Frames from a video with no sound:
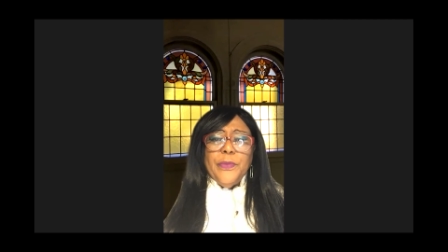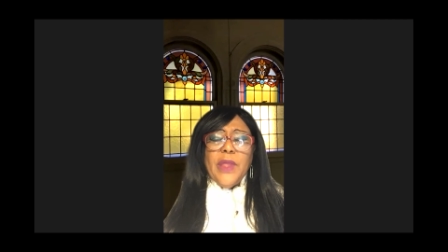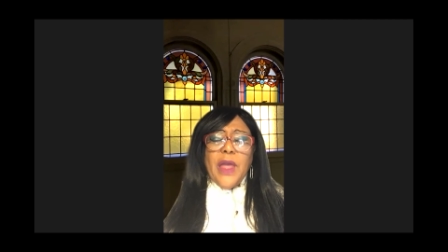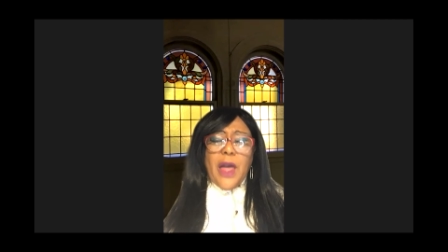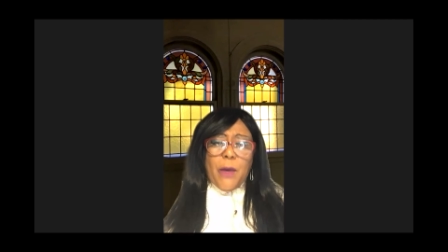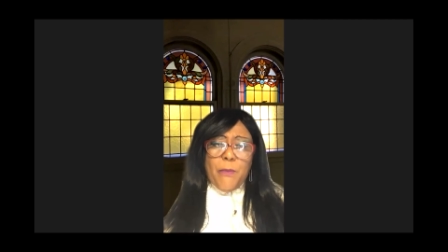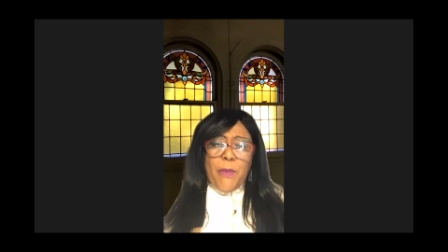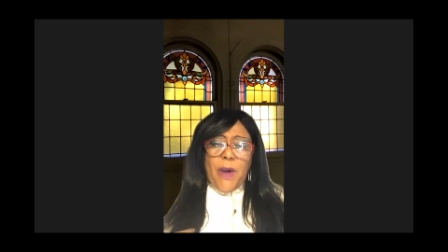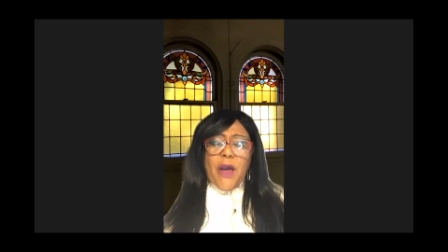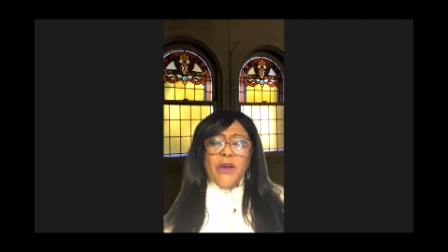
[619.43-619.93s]

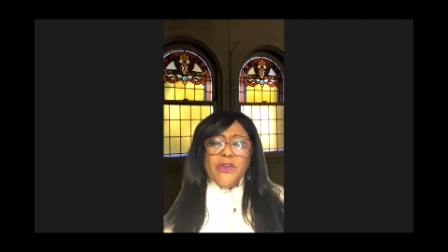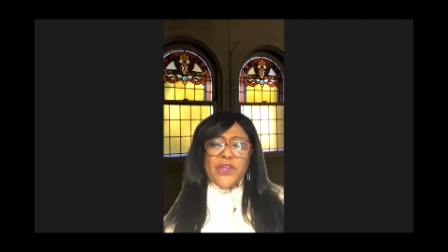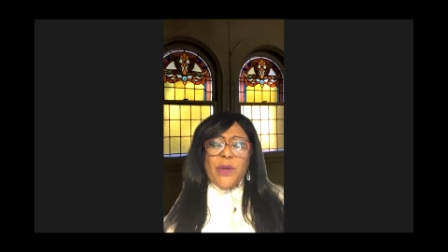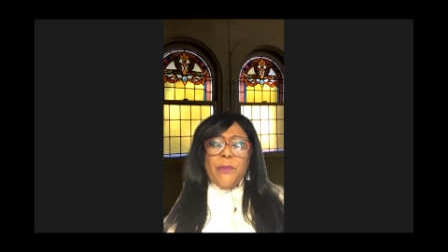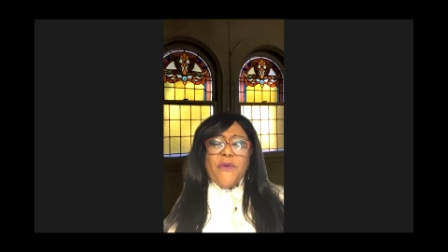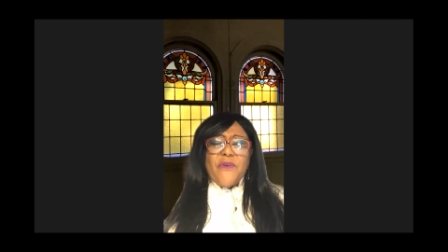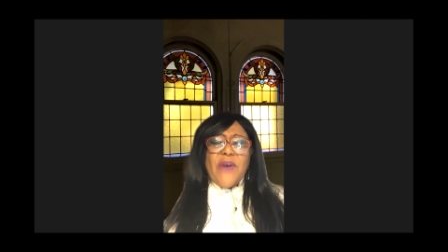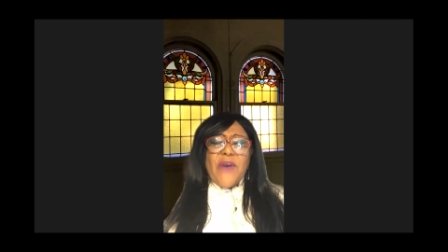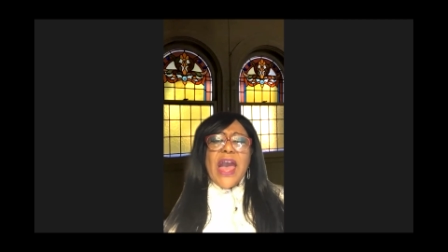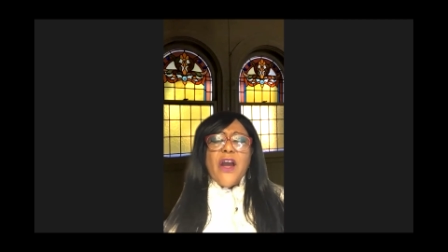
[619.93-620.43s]
Among
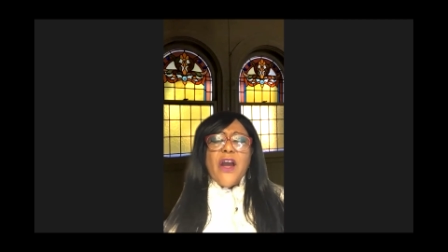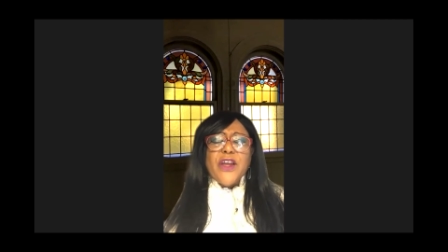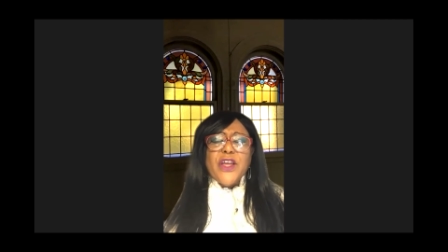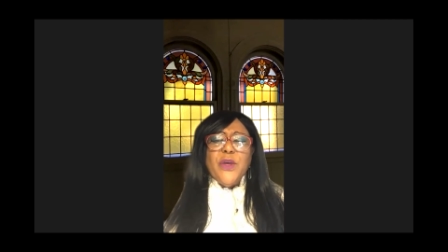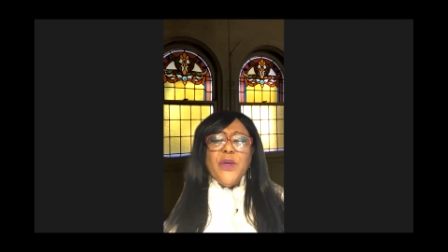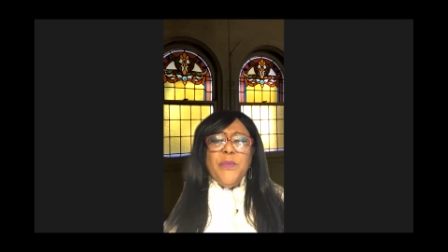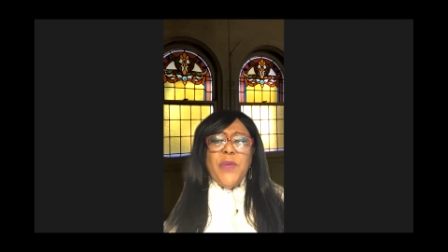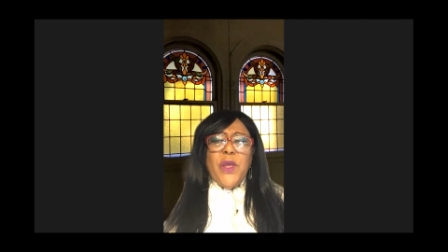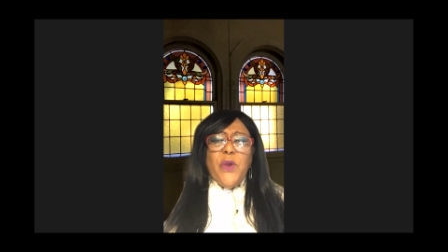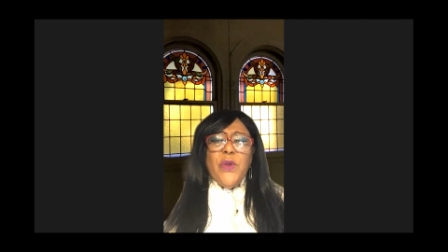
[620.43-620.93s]
some of our
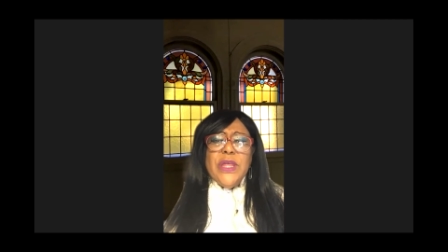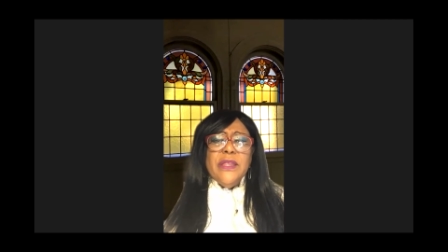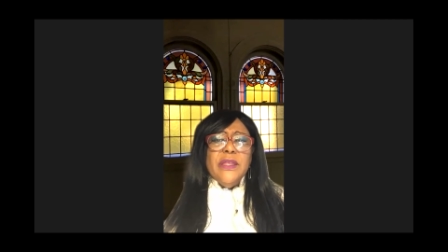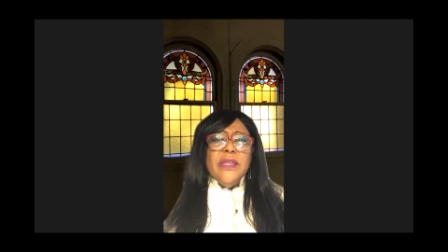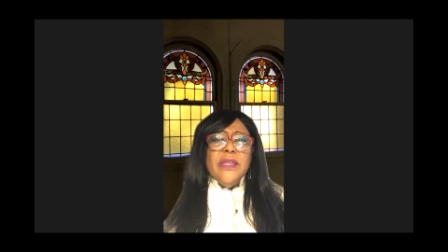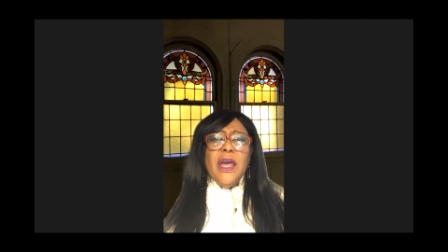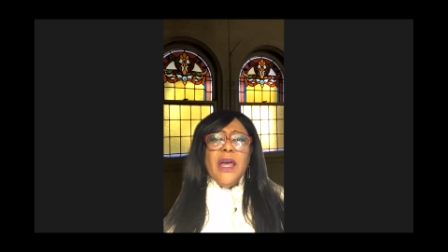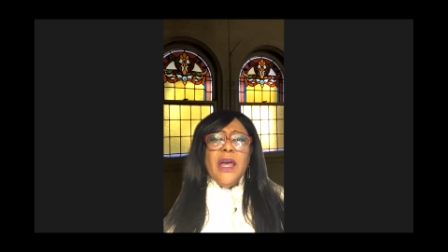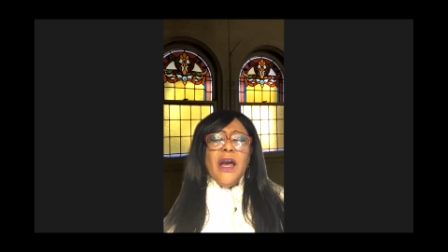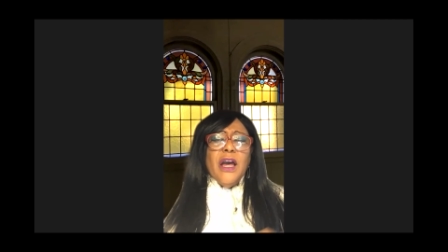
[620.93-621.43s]
communion
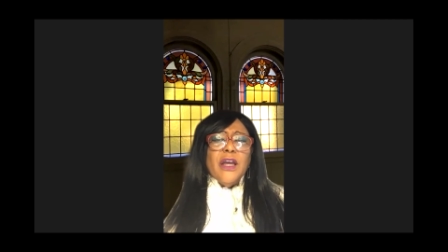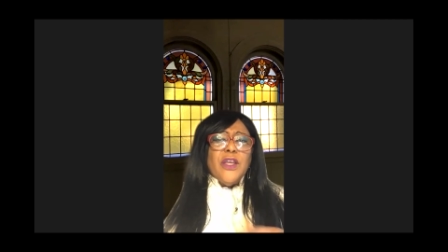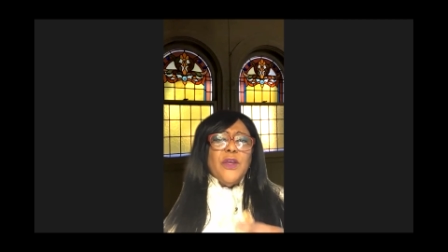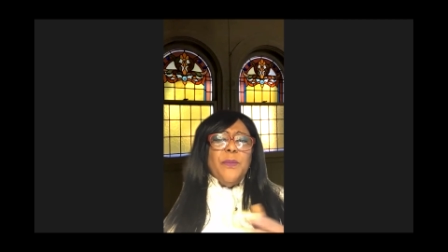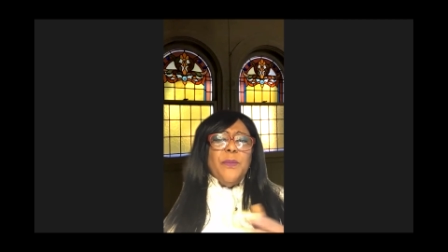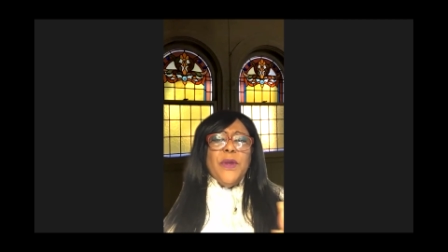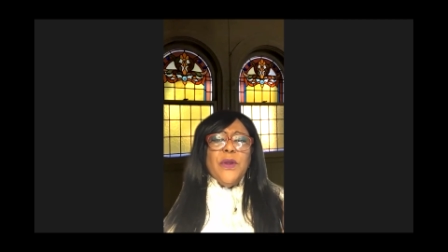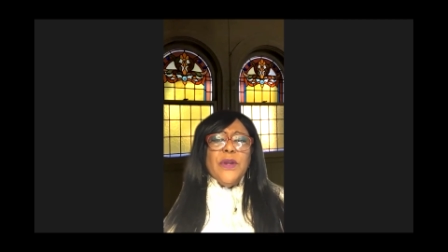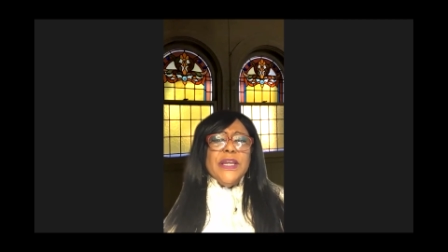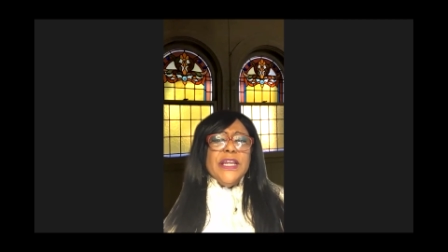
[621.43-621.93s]
uh,
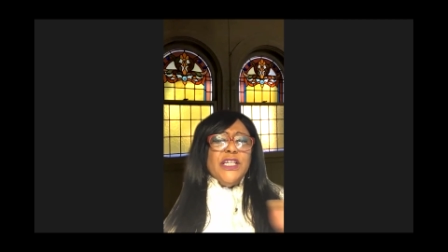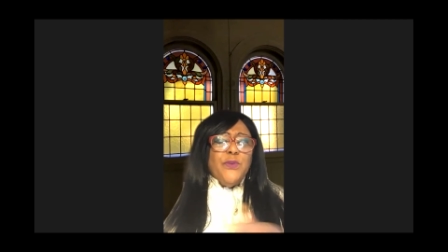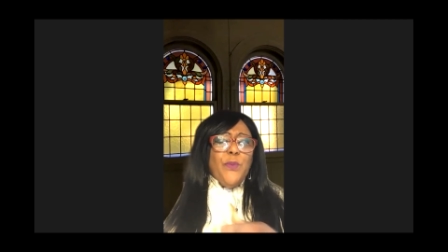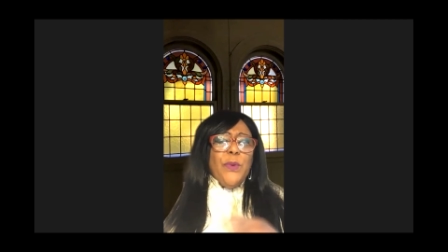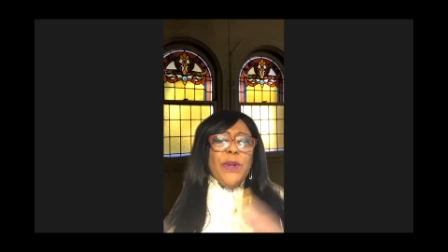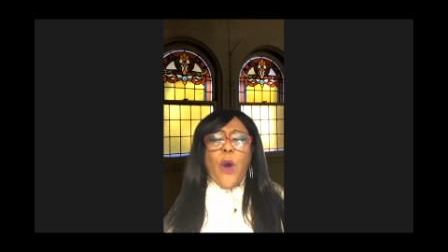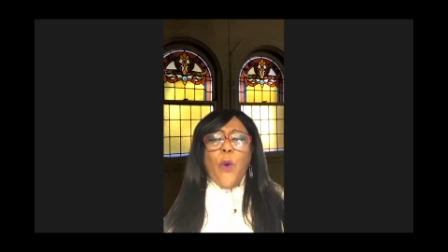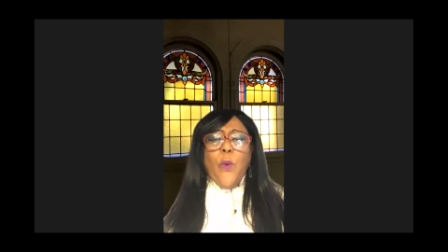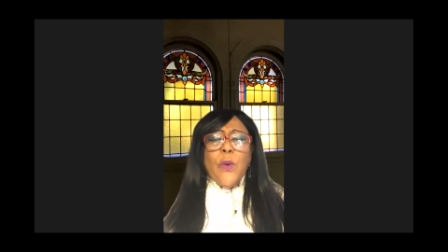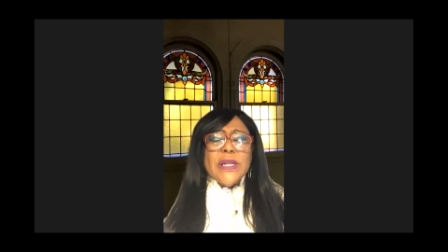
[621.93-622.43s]
communities,
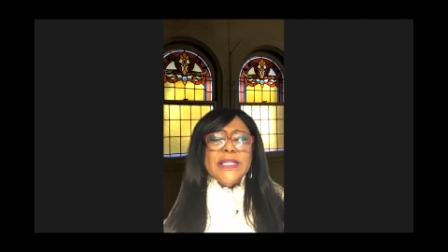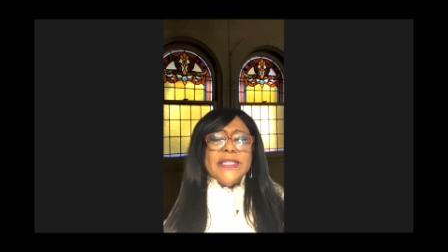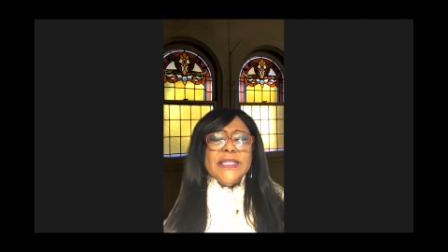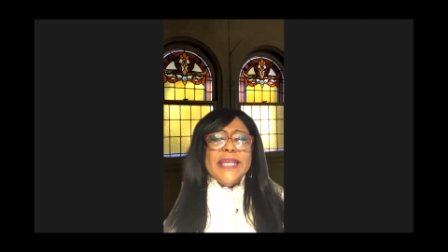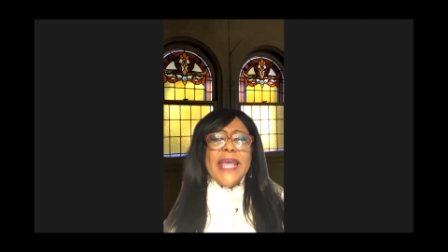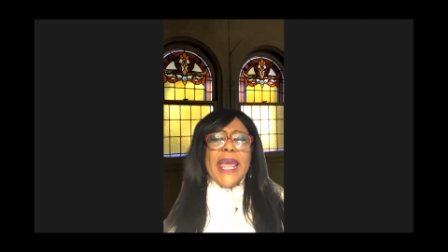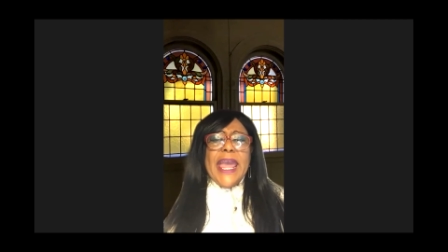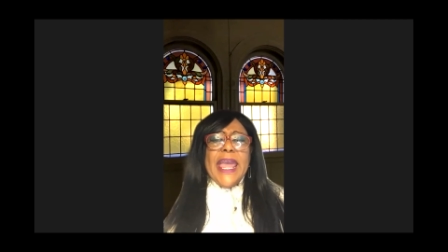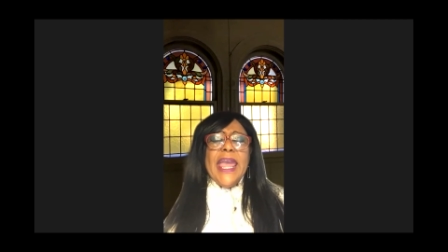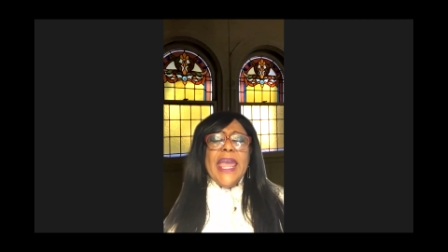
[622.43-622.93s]
we don't want to
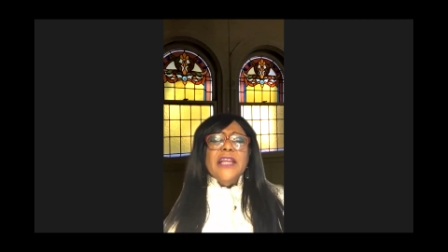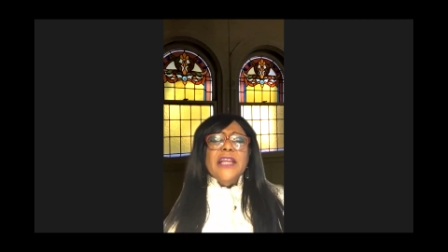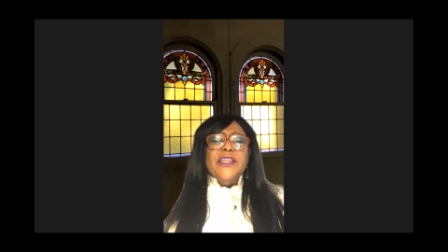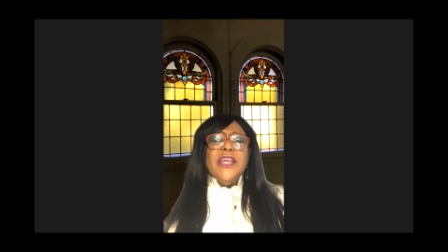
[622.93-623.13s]
say,